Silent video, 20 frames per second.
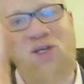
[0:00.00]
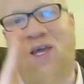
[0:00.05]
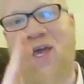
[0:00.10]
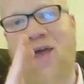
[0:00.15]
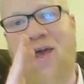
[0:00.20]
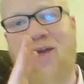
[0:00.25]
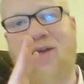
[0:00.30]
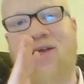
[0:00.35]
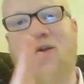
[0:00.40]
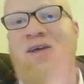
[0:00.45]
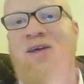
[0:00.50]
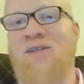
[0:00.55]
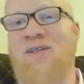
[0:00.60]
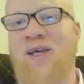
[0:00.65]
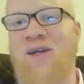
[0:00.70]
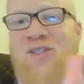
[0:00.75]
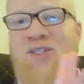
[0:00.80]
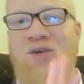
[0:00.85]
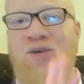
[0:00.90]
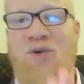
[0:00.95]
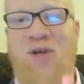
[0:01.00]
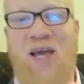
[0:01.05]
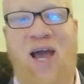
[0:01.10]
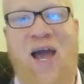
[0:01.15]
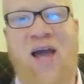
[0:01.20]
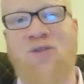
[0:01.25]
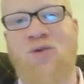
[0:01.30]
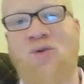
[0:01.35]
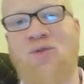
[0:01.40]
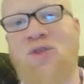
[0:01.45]
in the head, not necessarily
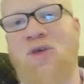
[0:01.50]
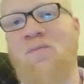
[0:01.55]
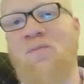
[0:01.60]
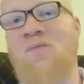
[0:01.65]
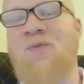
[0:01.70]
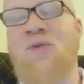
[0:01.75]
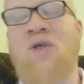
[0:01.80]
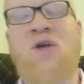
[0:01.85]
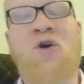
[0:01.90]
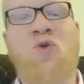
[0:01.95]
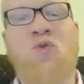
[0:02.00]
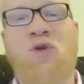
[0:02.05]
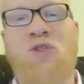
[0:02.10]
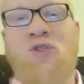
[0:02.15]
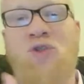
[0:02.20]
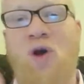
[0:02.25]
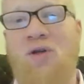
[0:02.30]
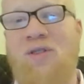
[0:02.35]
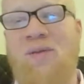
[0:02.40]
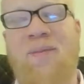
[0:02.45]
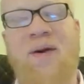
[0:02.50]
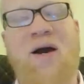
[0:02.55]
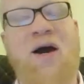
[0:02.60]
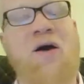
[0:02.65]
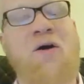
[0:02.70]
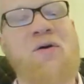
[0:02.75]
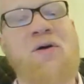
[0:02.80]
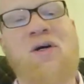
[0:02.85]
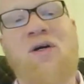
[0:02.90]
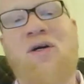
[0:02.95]
act on them. We talked
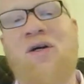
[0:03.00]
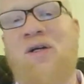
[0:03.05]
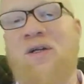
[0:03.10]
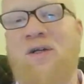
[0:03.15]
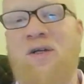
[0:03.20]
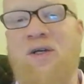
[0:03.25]
about